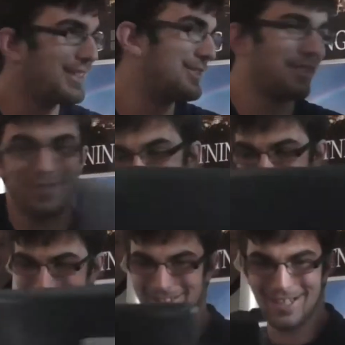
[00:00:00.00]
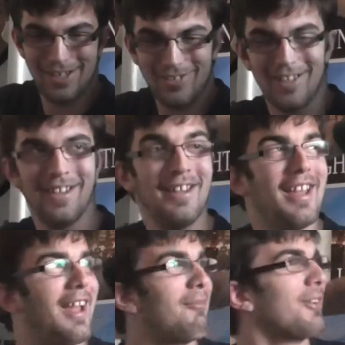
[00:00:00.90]
Put your ass down,
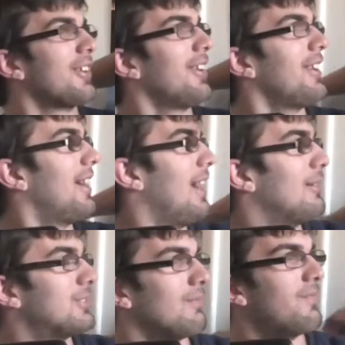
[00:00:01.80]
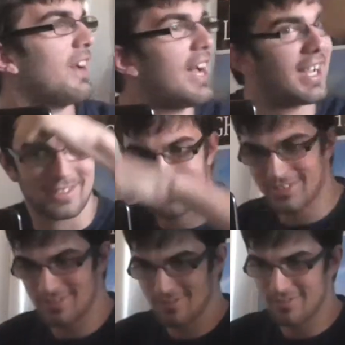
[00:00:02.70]
and we're going to have some facts.